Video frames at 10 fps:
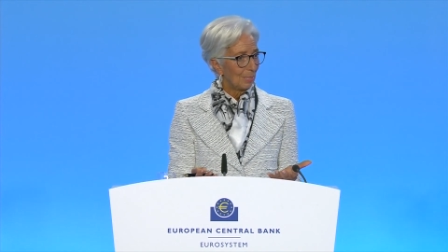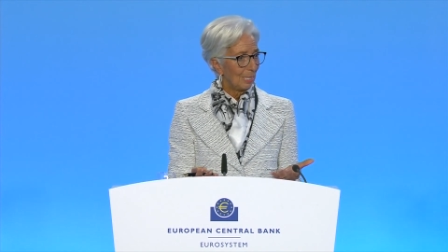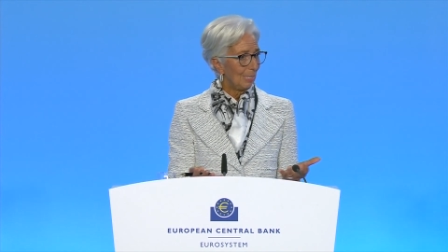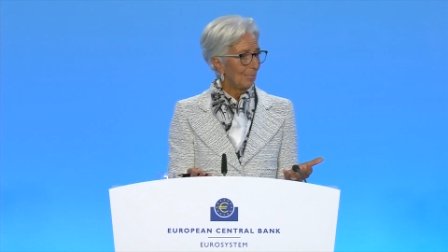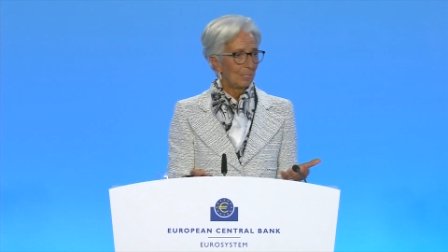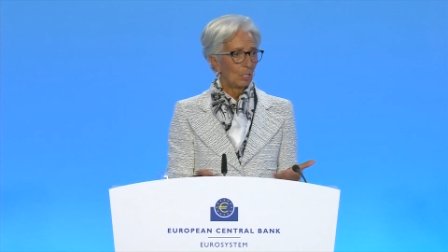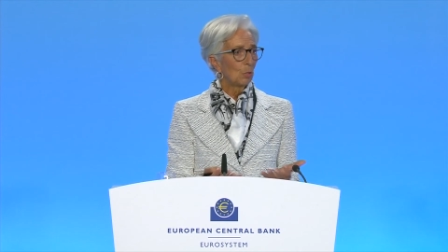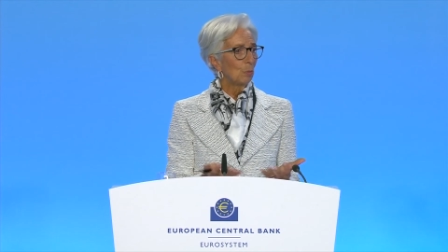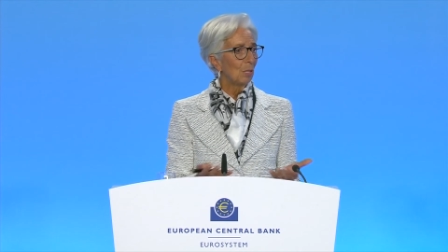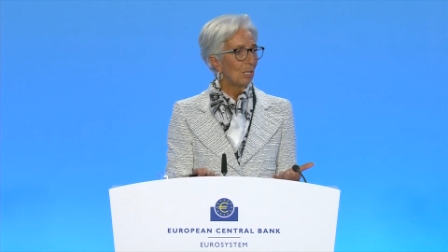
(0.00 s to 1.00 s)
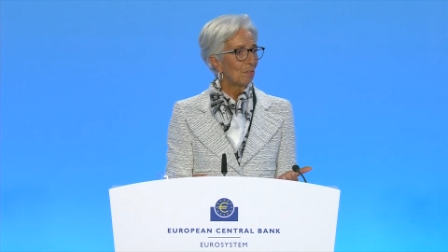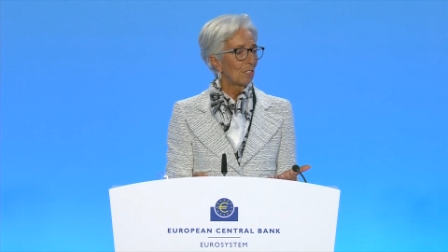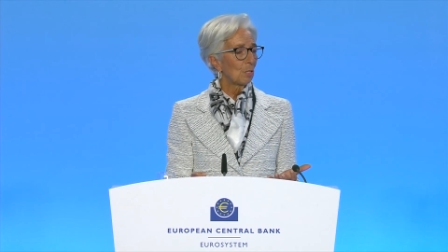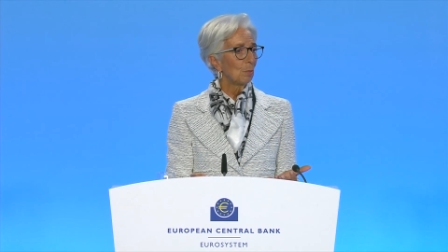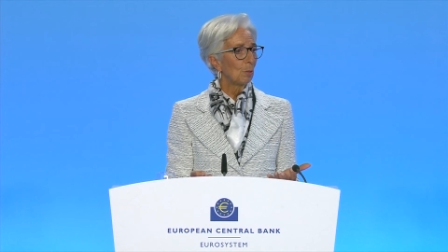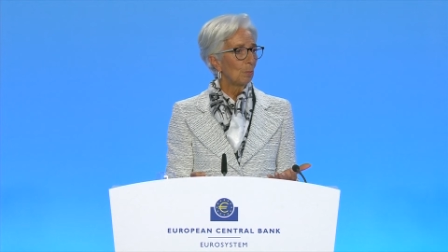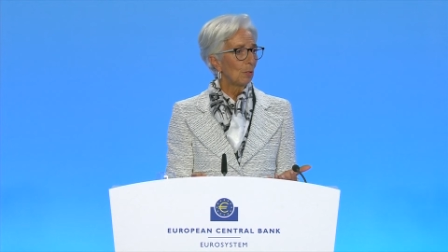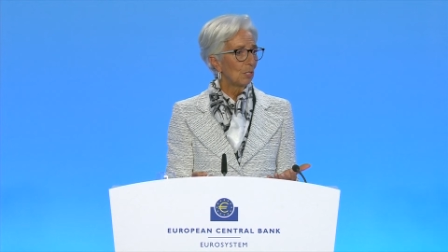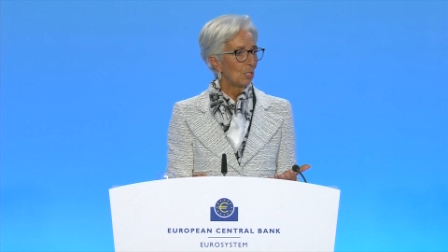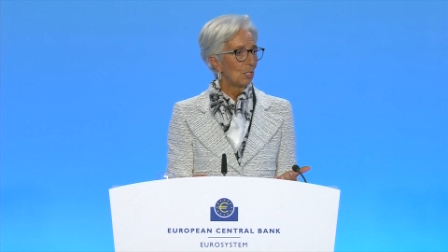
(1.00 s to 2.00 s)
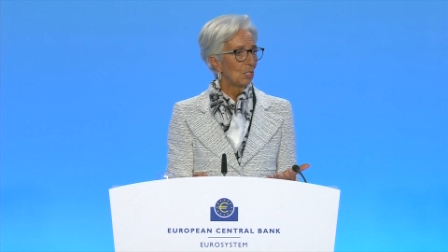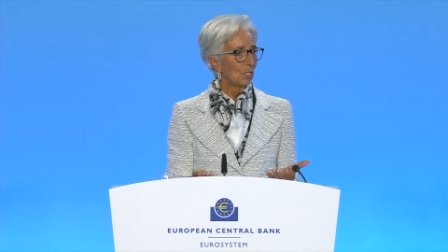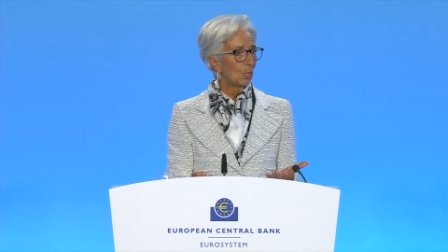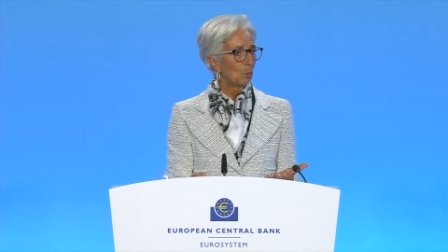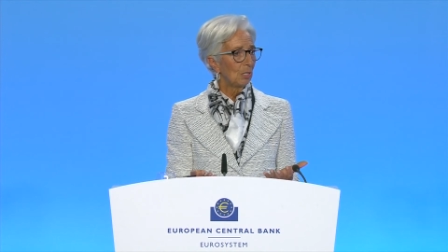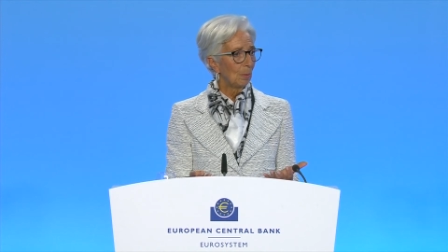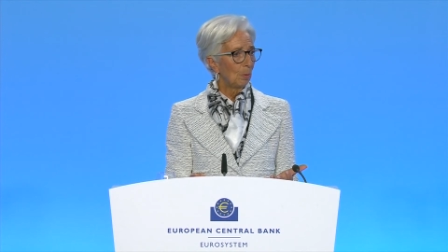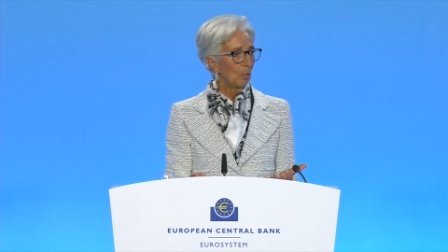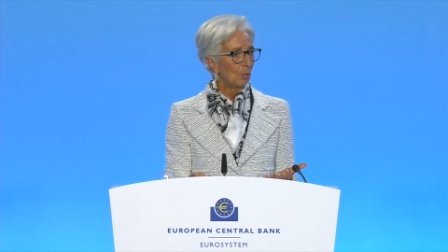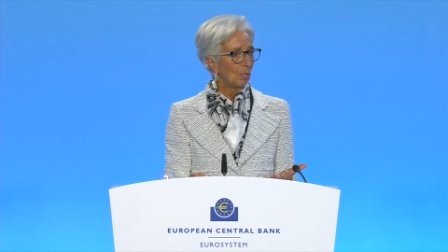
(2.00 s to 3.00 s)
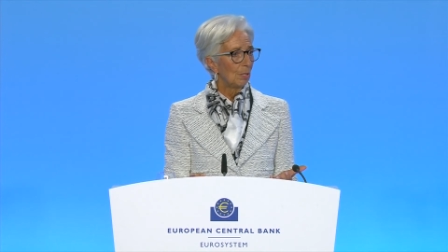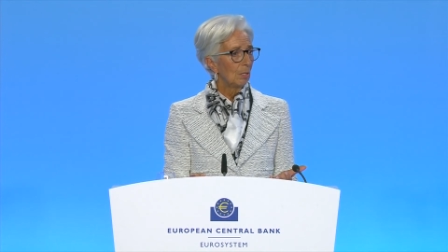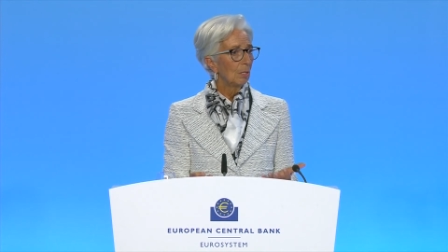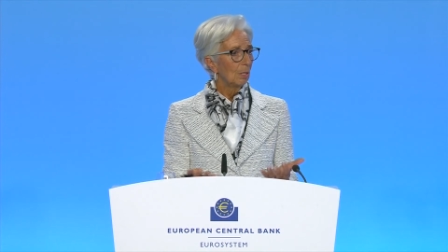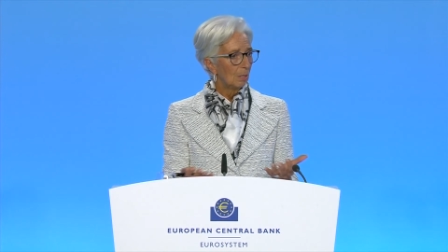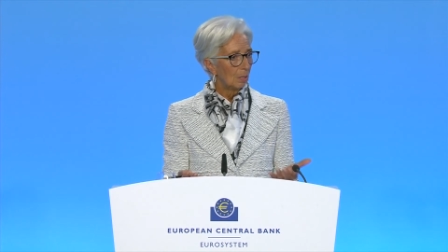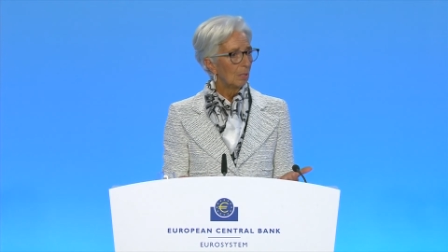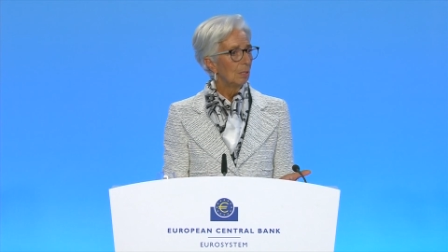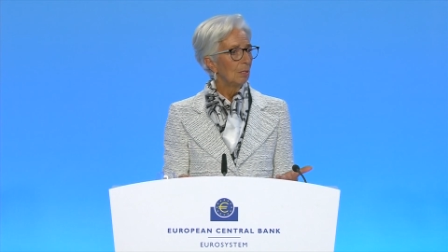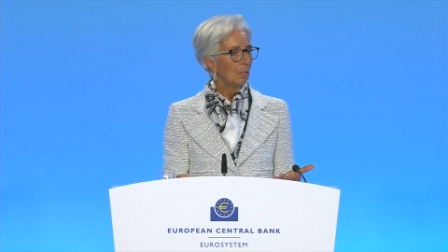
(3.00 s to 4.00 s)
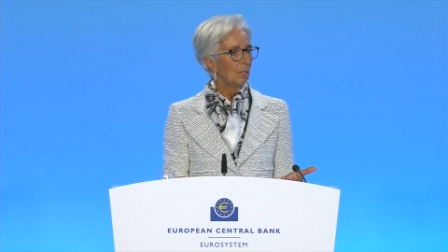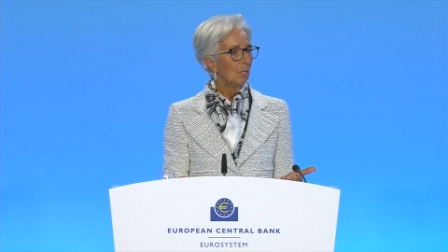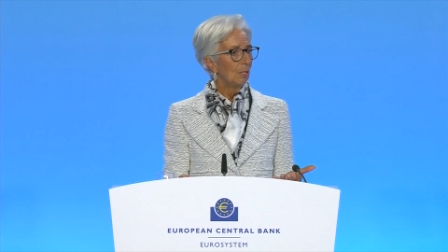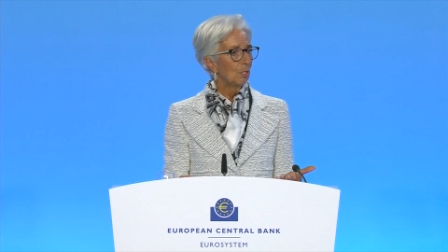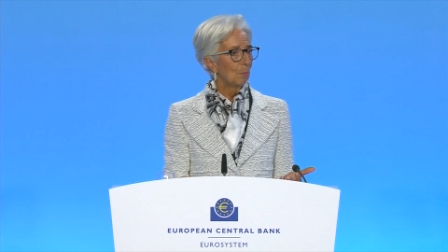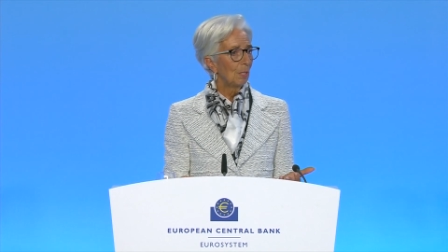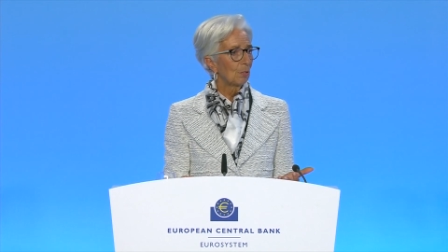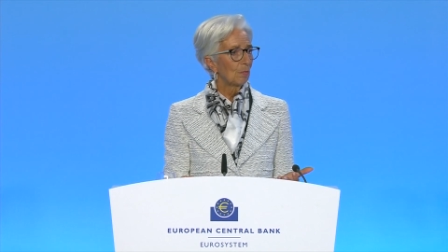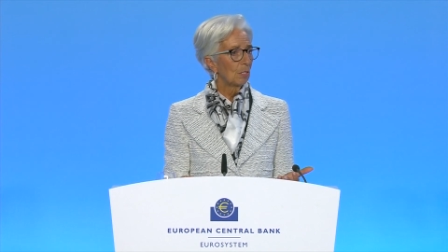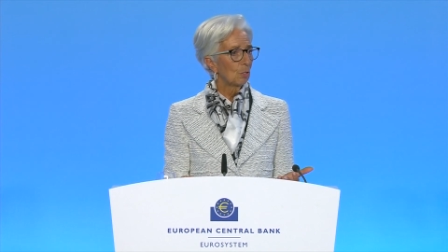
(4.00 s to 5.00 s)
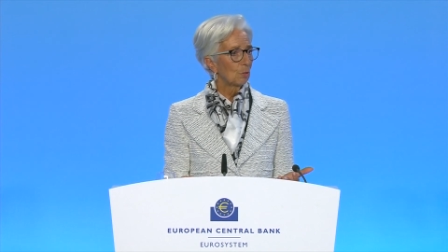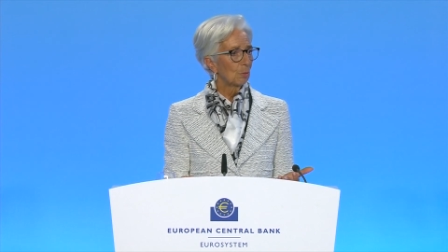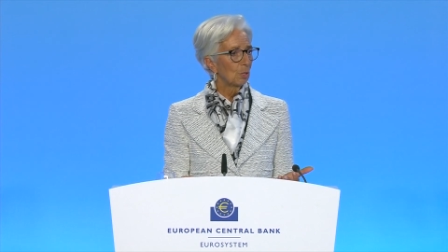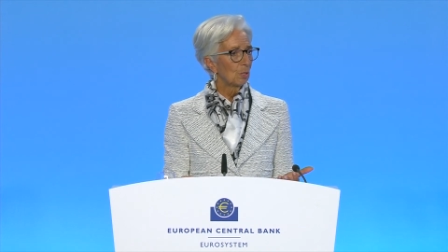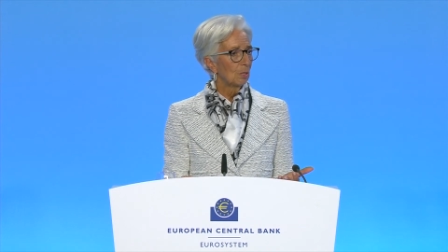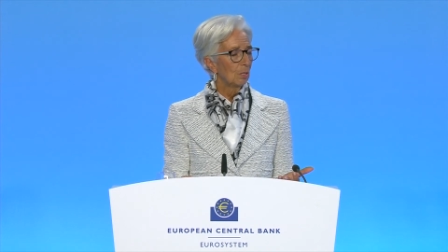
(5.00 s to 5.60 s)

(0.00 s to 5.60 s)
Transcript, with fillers: and the reinvestment policies that we deploy is part of the instrument.